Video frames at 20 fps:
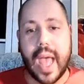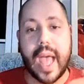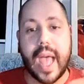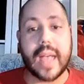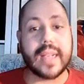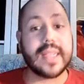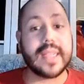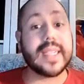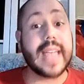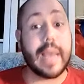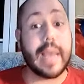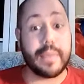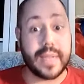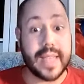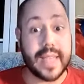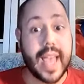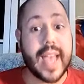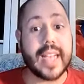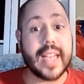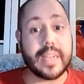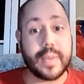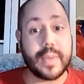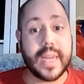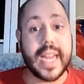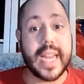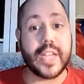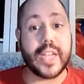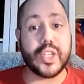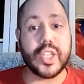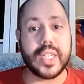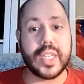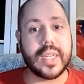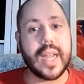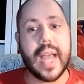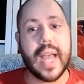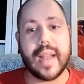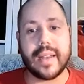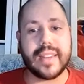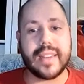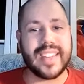accept that explanation,
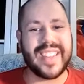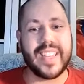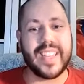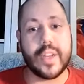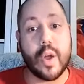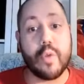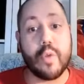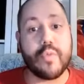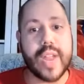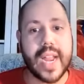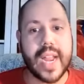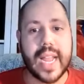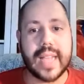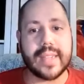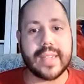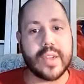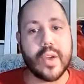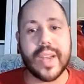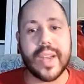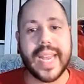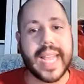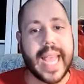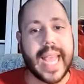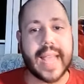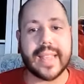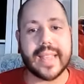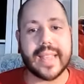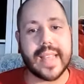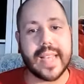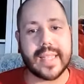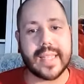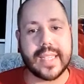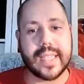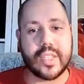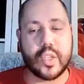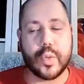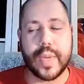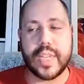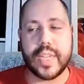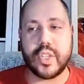and it's not going to get to that
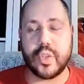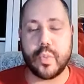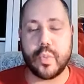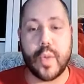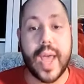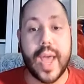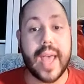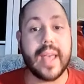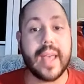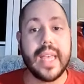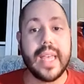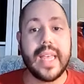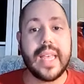situation where